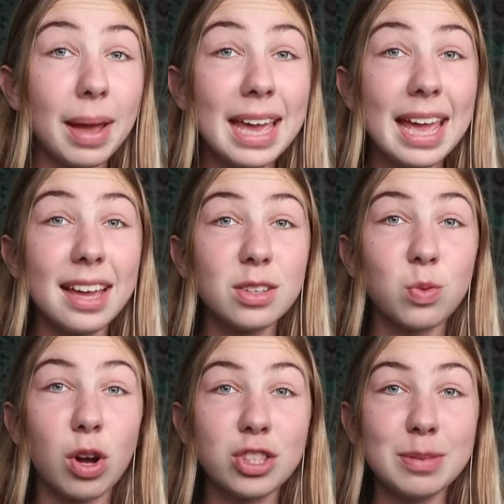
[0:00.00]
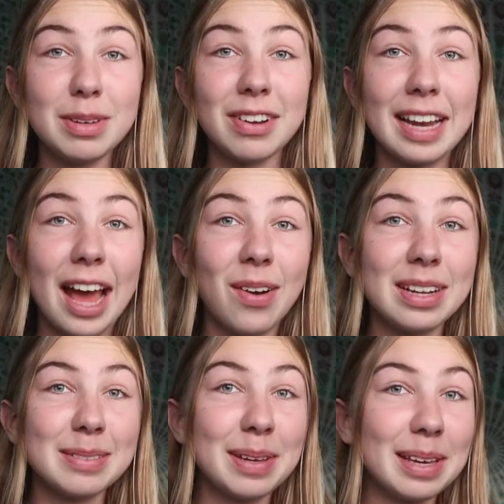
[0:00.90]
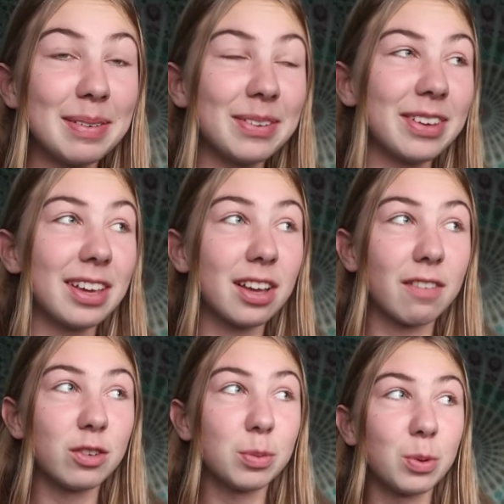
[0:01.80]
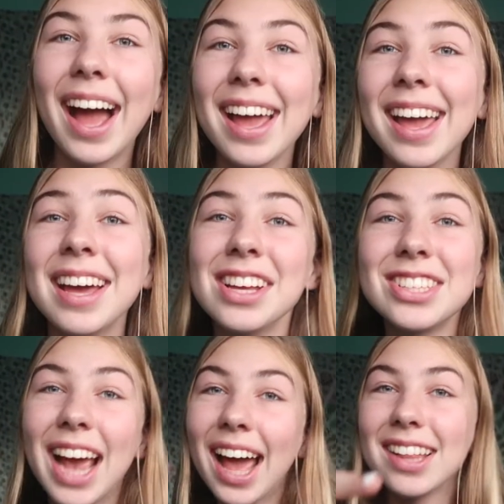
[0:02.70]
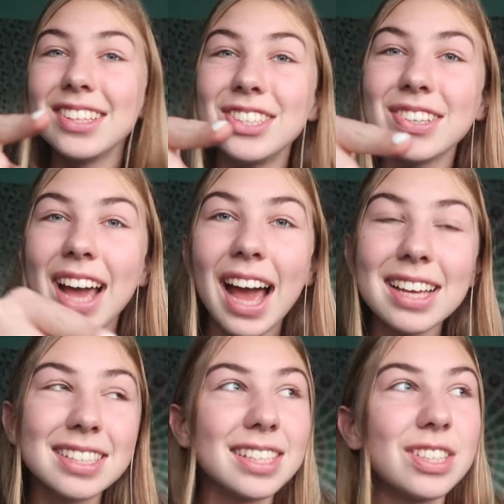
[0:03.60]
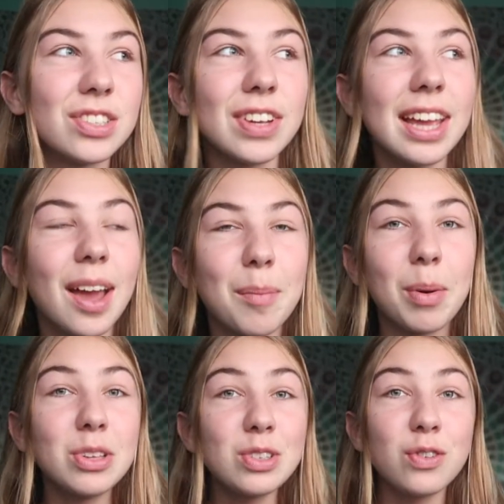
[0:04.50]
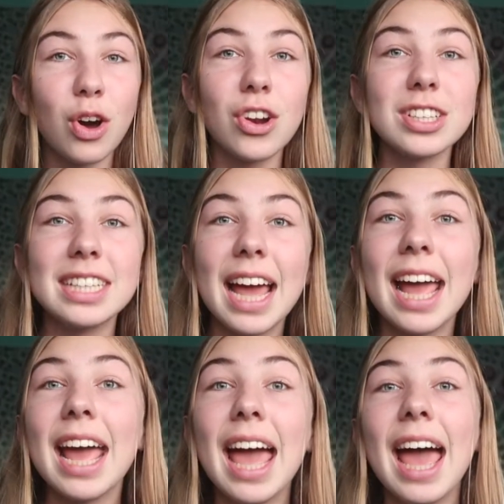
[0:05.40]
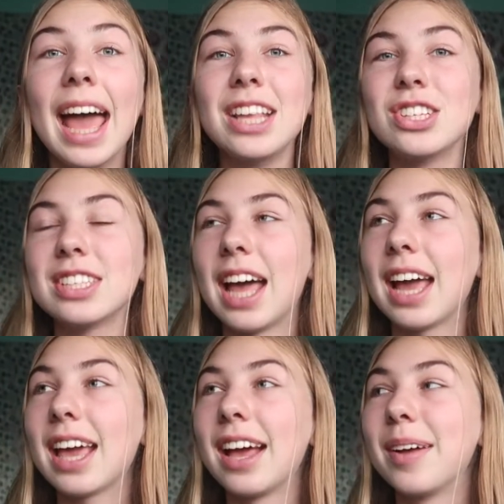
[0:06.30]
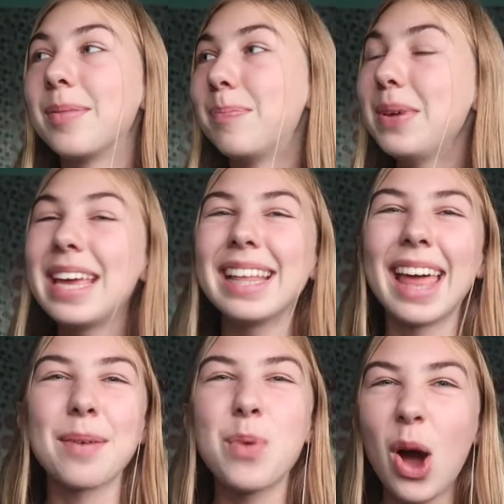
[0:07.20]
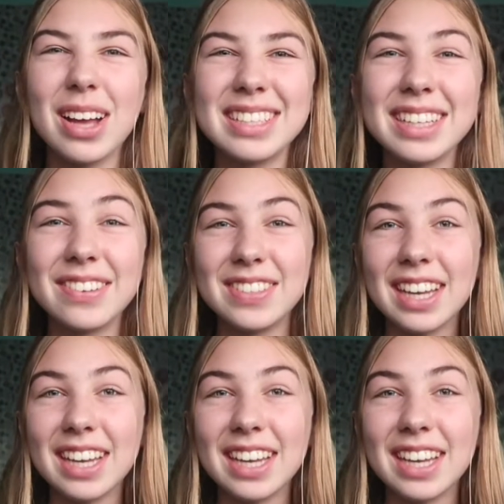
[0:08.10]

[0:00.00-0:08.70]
My aunt is watching me right now and it's making me really uncomfortable. I challenge you guys to drink a bunch of water today and just like be like positive